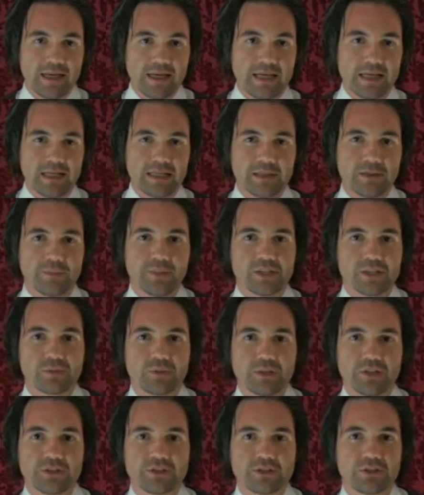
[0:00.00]
And the best
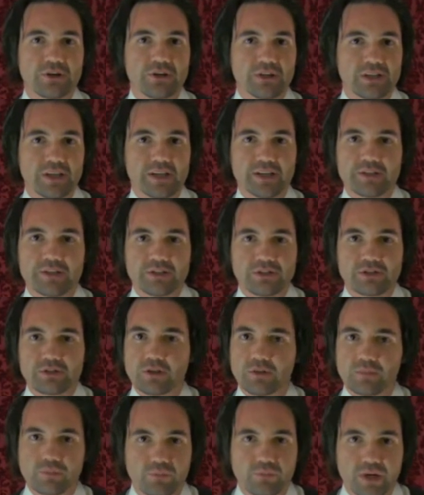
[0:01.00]
way to start that is to
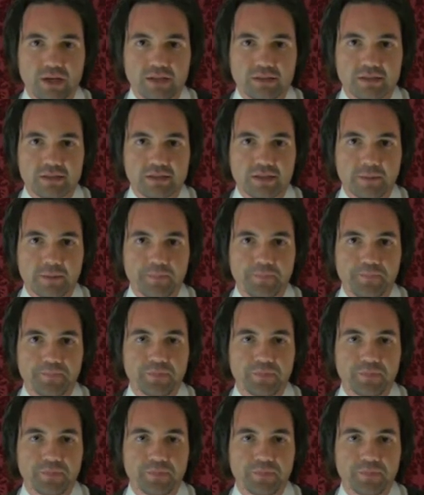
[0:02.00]
start practicing.